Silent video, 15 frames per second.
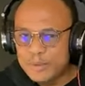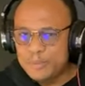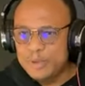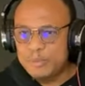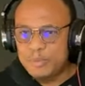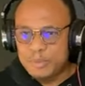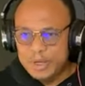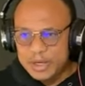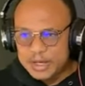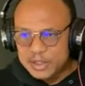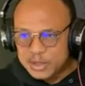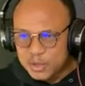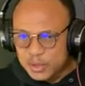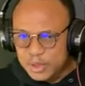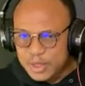When people
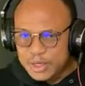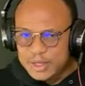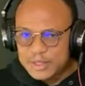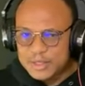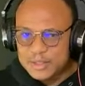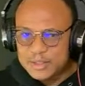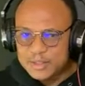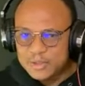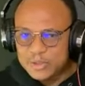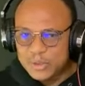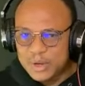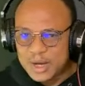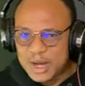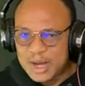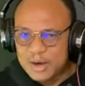begin to
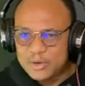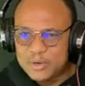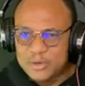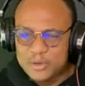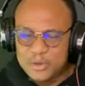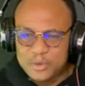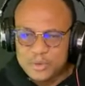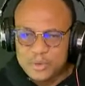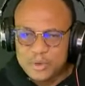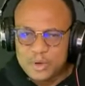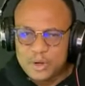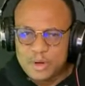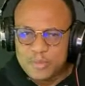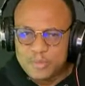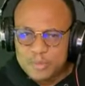listen to how
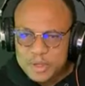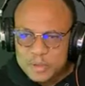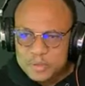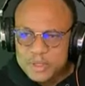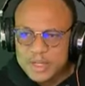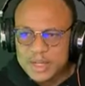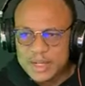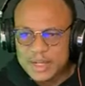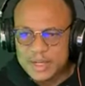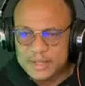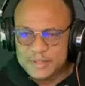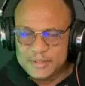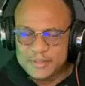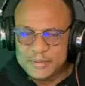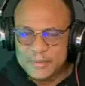you
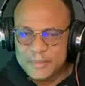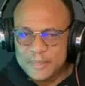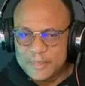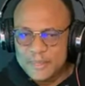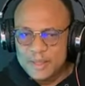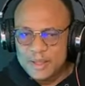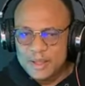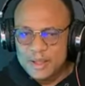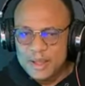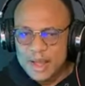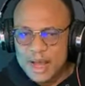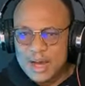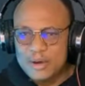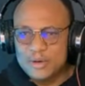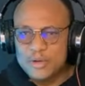communicate,
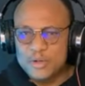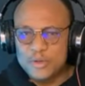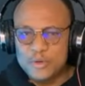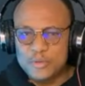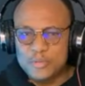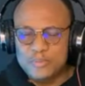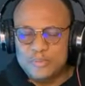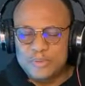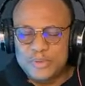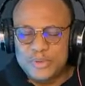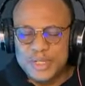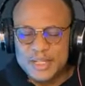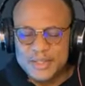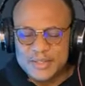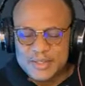how you
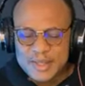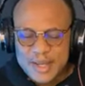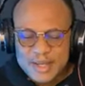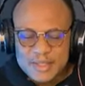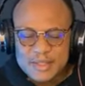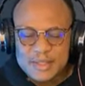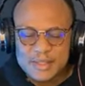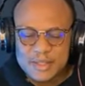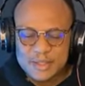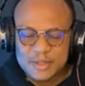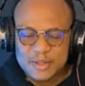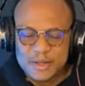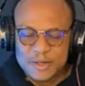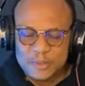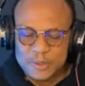present
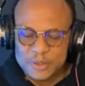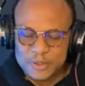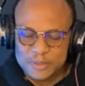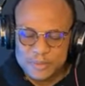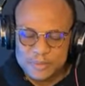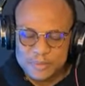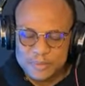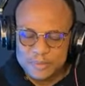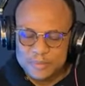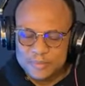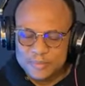the scripture,